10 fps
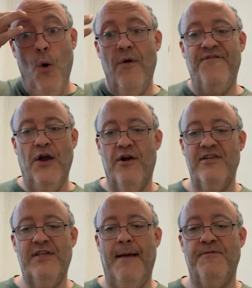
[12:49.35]
with
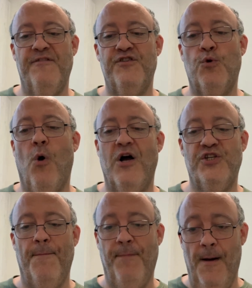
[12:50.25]
various types of
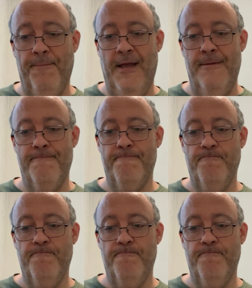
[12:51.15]
squash and pumpkin.